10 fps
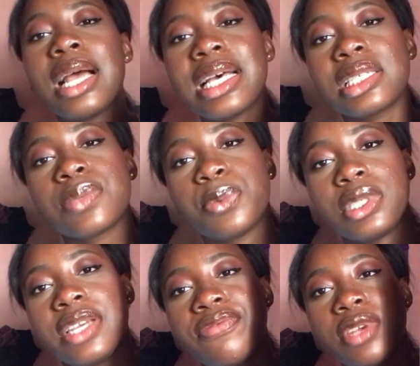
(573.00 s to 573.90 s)
last but
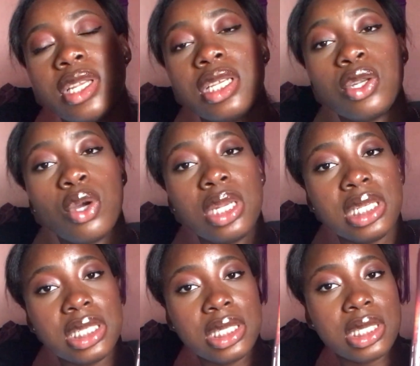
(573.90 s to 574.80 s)
definitely not
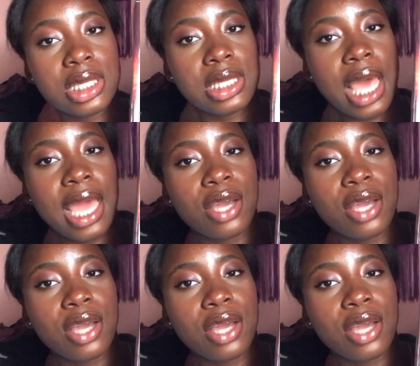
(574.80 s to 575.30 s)
least, I